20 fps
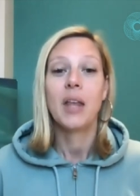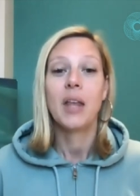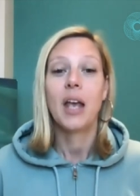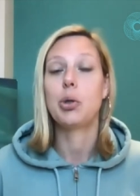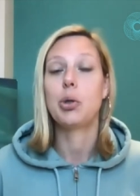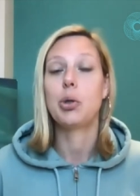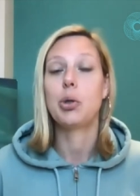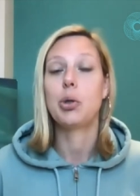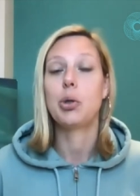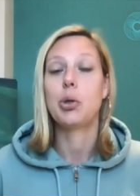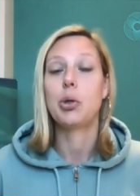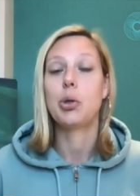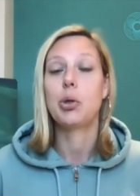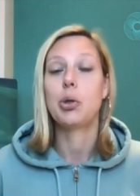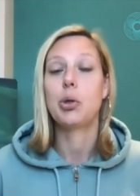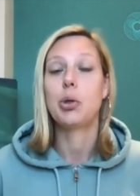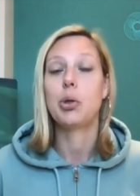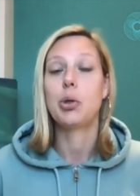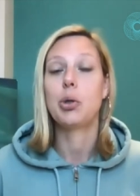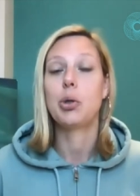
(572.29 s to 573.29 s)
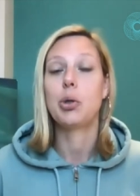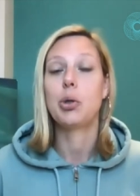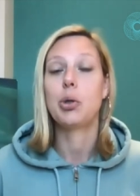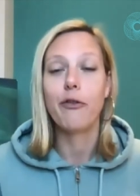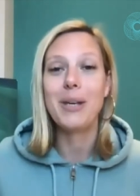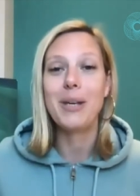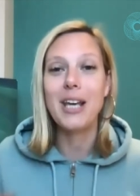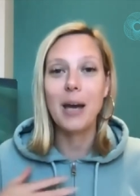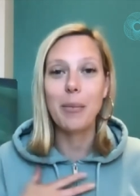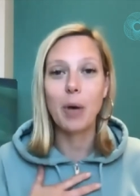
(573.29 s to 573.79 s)
and truly enjoying that.
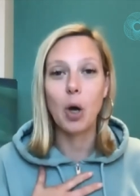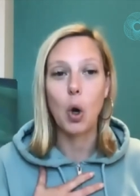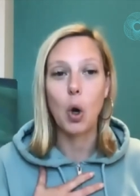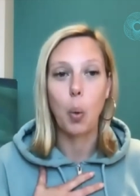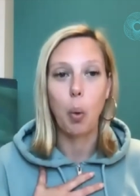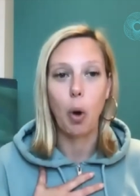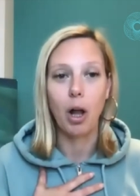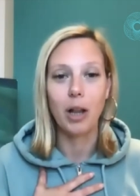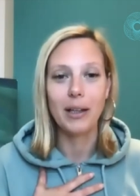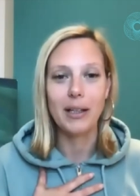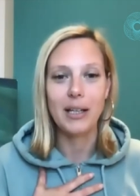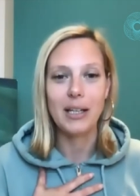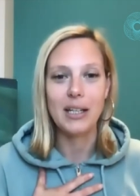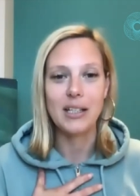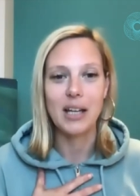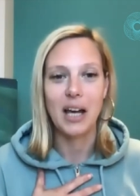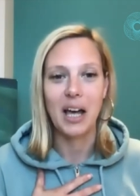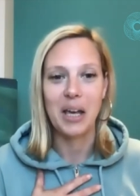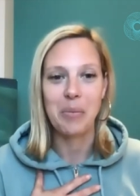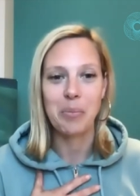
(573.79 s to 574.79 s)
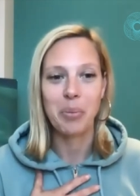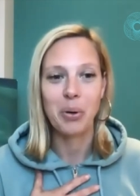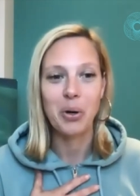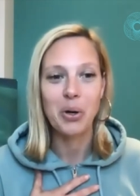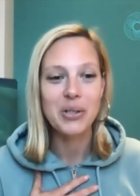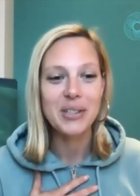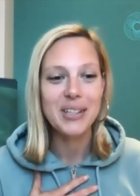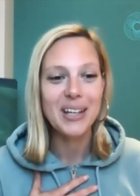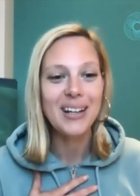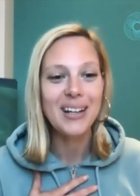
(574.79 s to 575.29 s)
For me, I'm a quality time
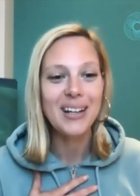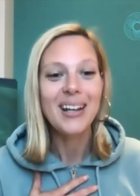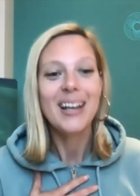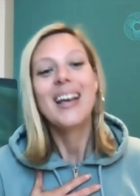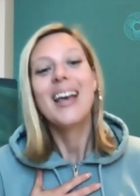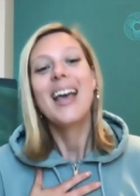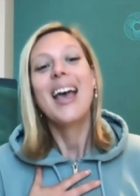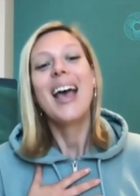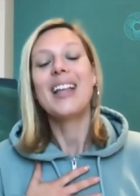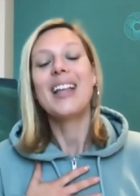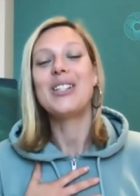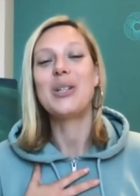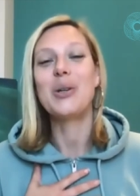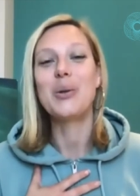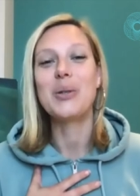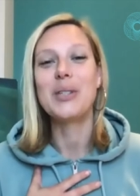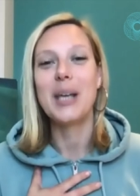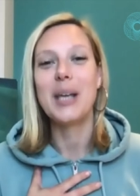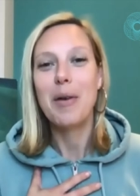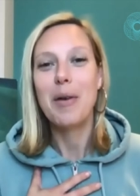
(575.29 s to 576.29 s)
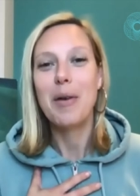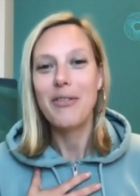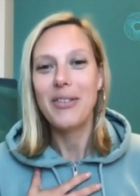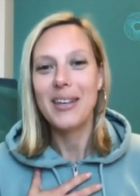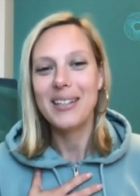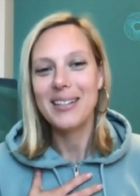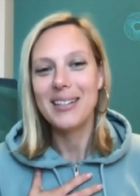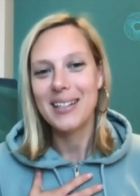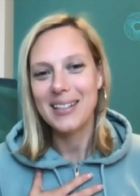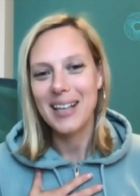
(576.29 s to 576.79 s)
person. And so some of
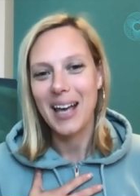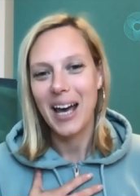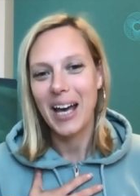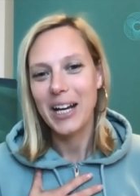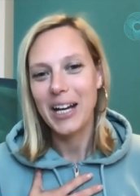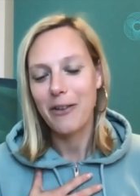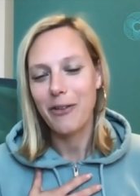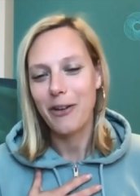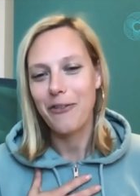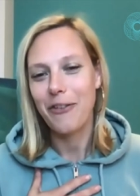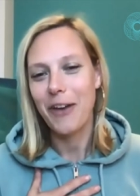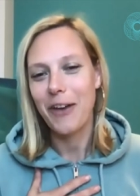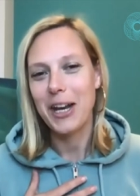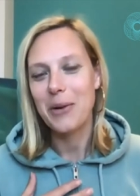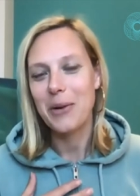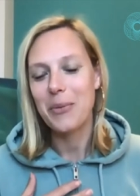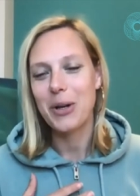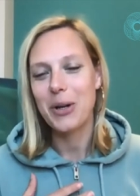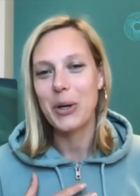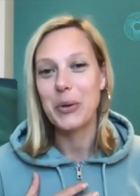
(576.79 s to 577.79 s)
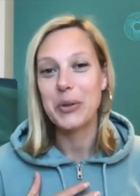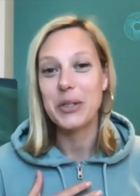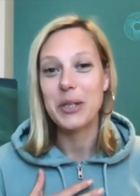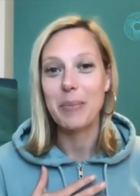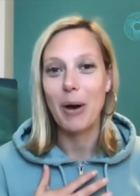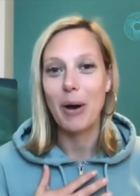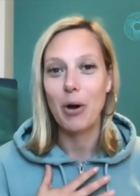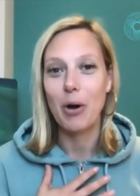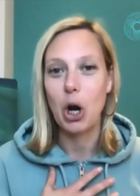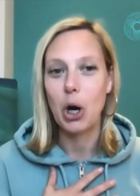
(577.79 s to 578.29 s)
this is kind of, if anyone knows
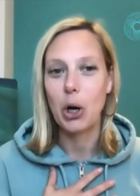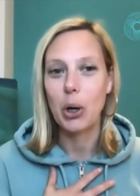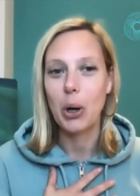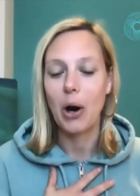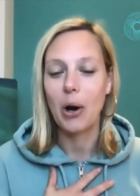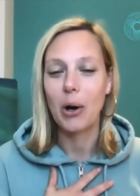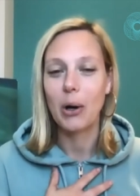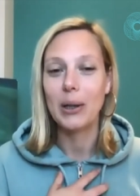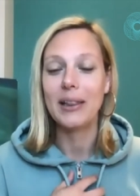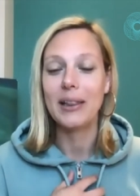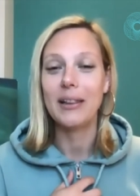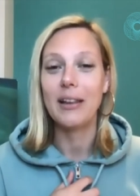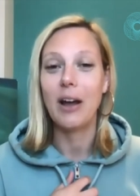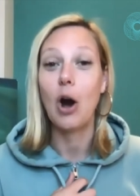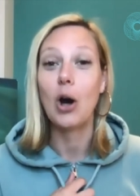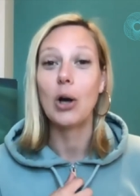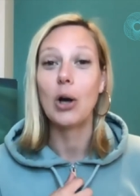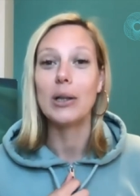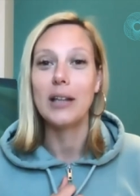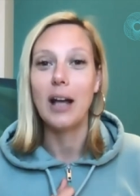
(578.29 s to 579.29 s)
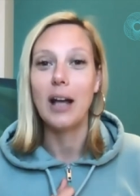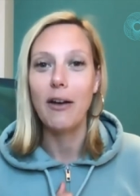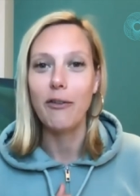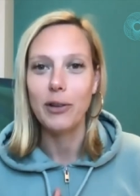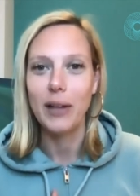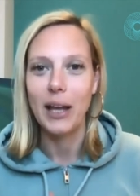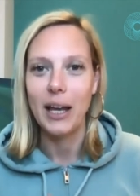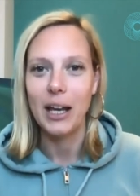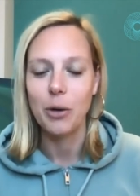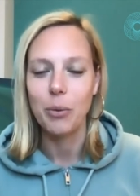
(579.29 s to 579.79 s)
about our
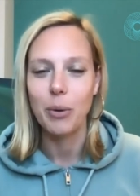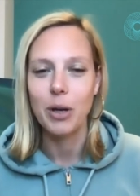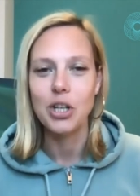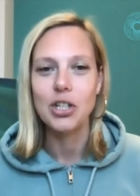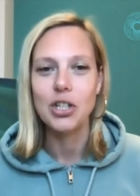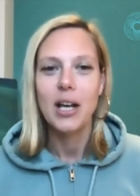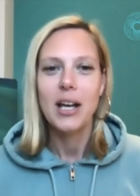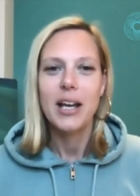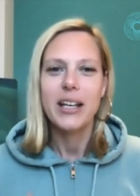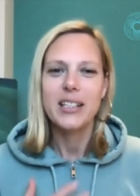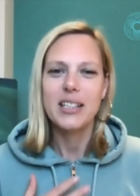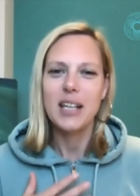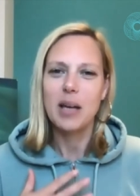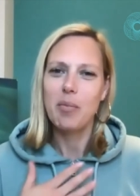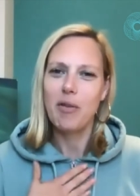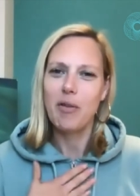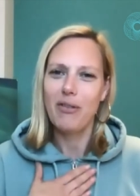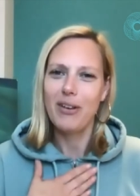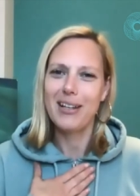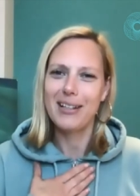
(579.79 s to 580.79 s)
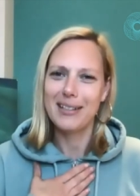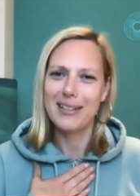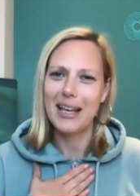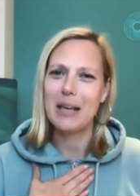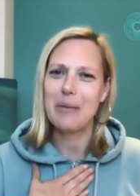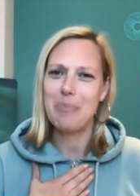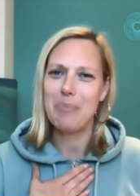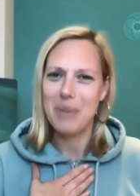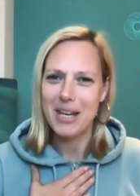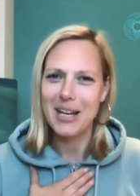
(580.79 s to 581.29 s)
love language, some of it is
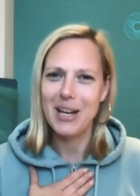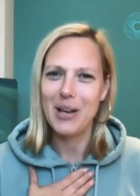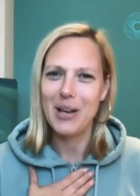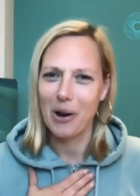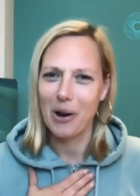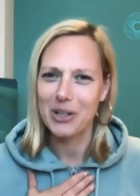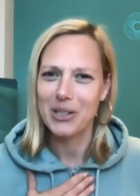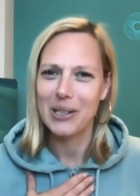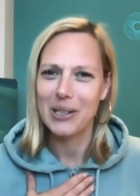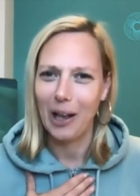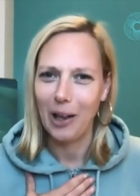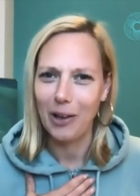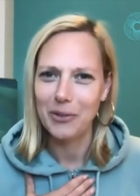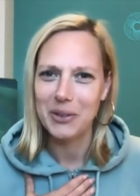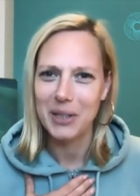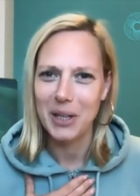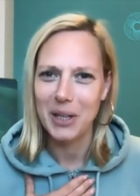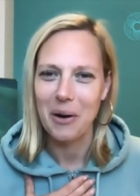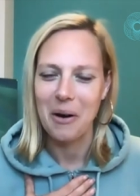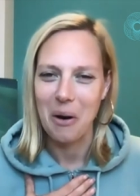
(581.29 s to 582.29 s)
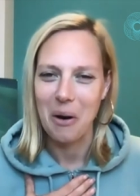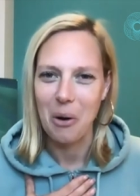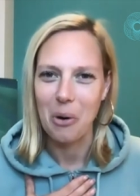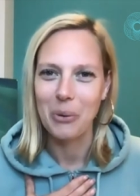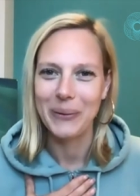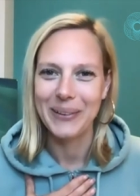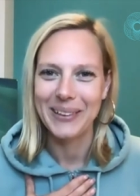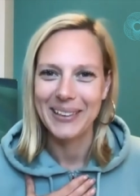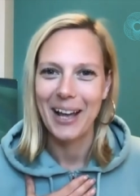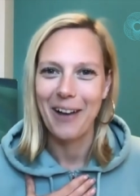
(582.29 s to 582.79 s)
like meeting ourselves in our
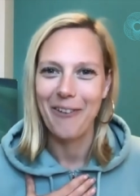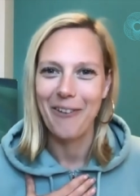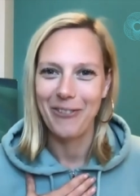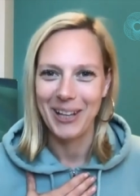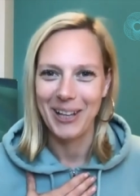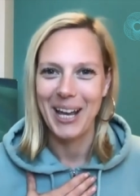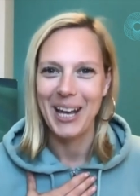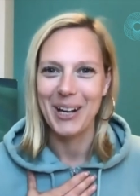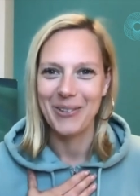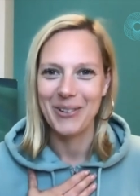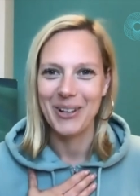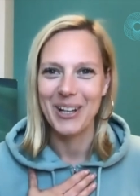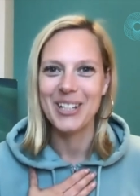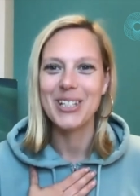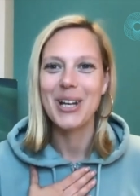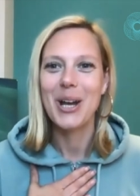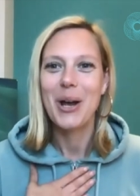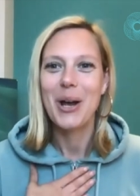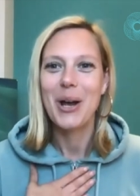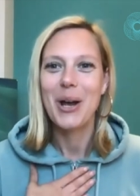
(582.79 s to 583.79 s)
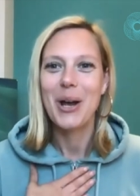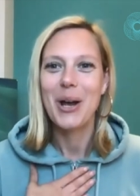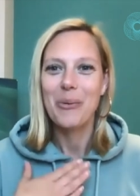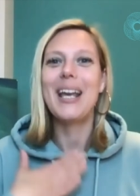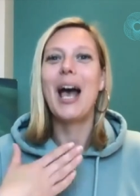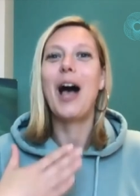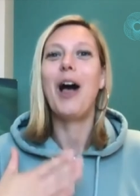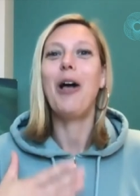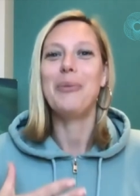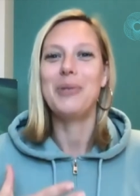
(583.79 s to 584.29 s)
own love language,
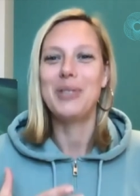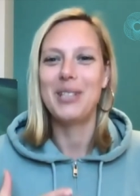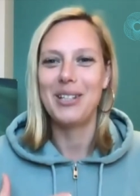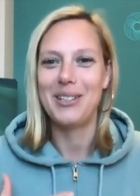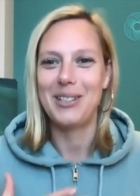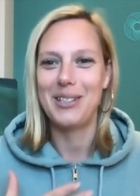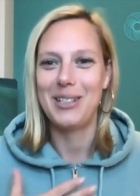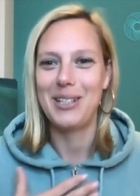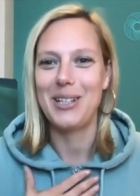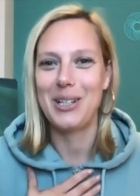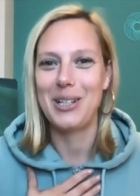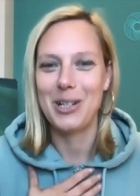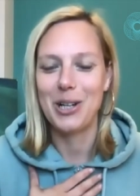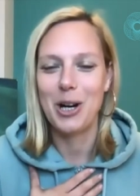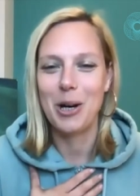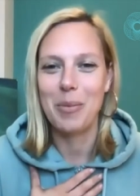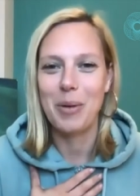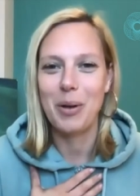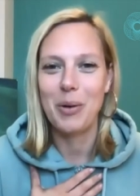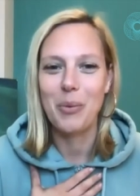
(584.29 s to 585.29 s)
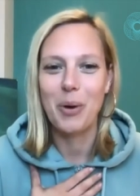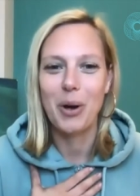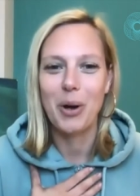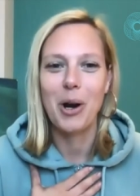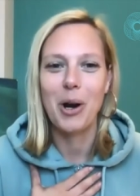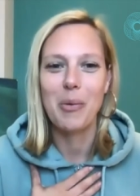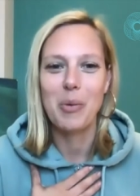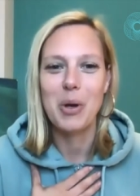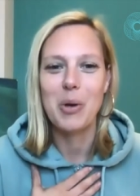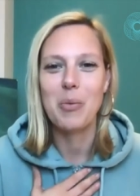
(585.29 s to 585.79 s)
really helps us to determine what
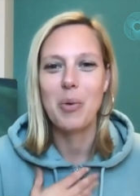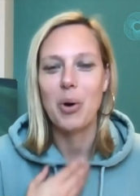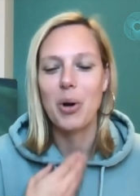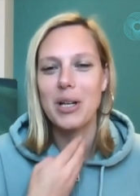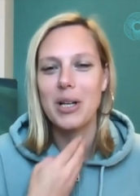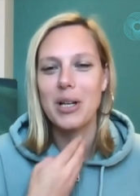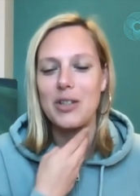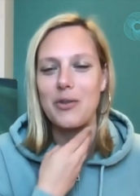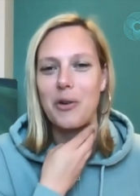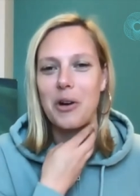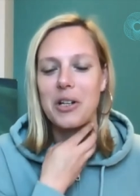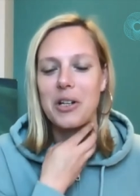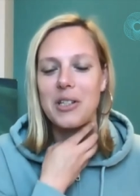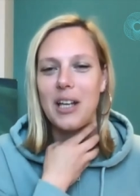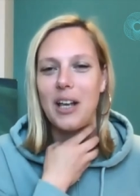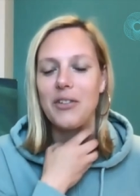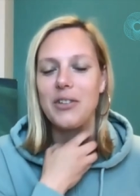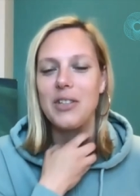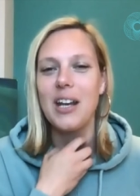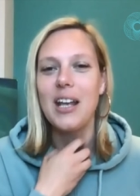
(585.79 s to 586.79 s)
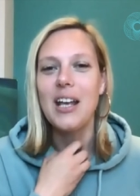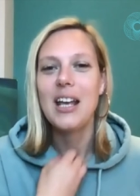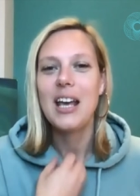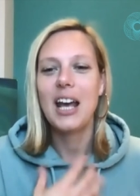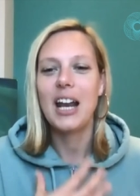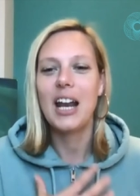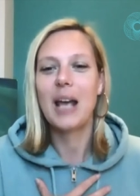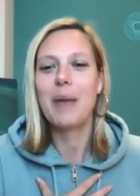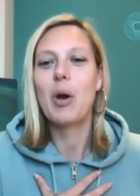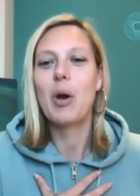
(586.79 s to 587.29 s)
our reward is for ourselves. And
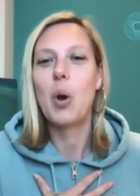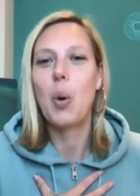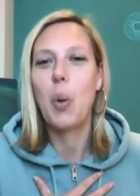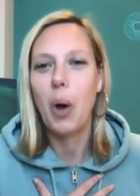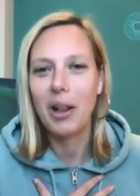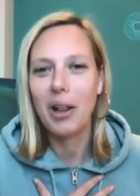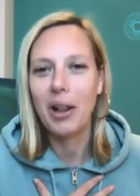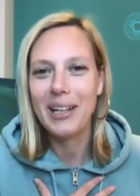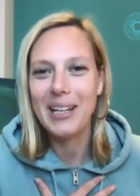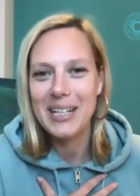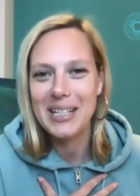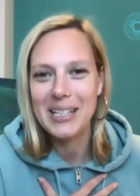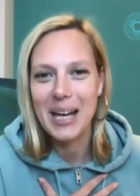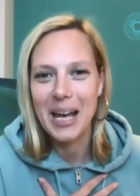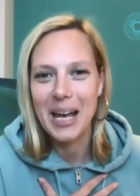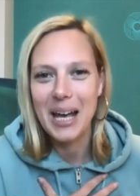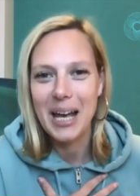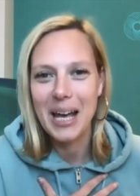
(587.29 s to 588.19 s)
I'm a quality time